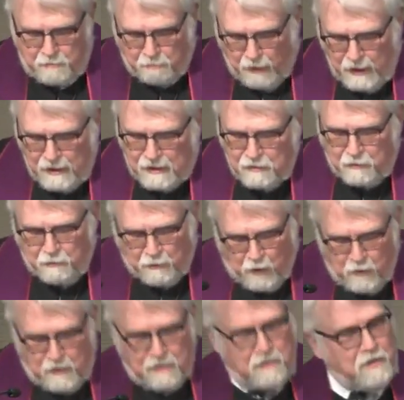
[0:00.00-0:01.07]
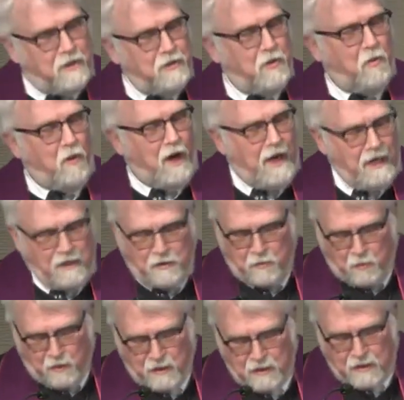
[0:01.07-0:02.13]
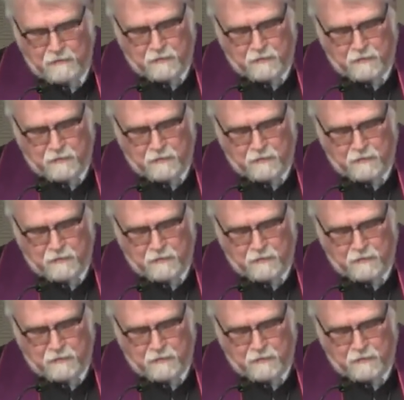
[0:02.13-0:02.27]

Mark is focused on the wild work